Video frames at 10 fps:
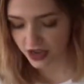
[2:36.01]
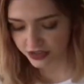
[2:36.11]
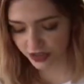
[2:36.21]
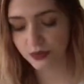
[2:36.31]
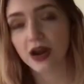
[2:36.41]

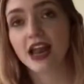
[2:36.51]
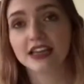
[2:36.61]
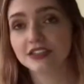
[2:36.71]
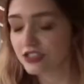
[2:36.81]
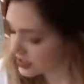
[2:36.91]
So what I
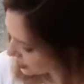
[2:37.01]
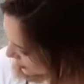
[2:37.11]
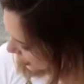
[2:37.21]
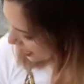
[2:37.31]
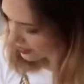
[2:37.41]
need you to do
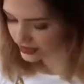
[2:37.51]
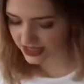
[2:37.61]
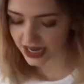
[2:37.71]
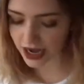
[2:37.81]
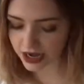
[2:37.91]
right now is
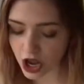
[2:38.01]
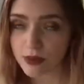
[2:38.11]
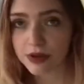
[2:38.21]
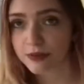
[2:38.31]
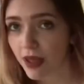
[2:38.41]
get a
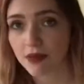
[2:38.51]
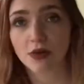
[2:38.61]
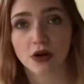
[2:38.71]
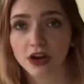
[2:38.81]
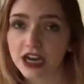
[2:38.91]
notebook, paper,
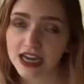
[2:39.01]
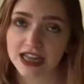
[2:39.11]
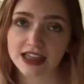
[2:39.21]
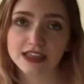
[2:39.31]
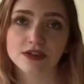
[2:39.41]
or
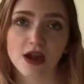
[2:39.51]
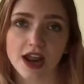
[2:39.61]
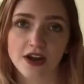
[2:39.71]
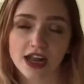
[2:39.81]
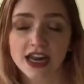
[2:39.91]
anything to write
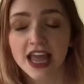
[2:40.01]
on,